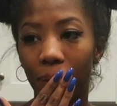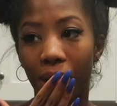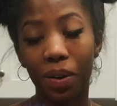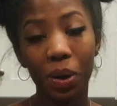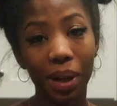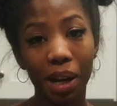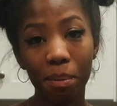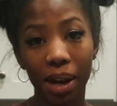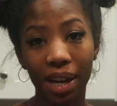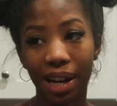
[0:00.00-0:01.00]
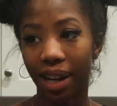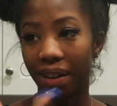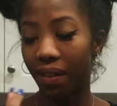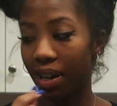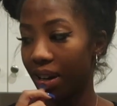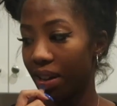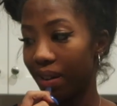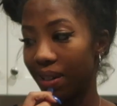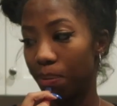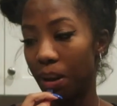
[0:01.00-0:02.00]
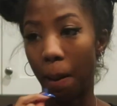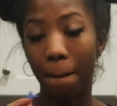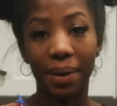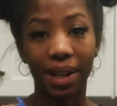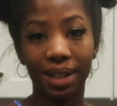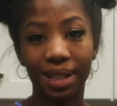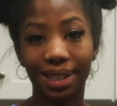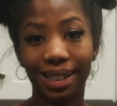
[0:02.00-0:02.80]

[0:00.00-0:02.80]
I don't know what I'll make. I gotta find another recipe, but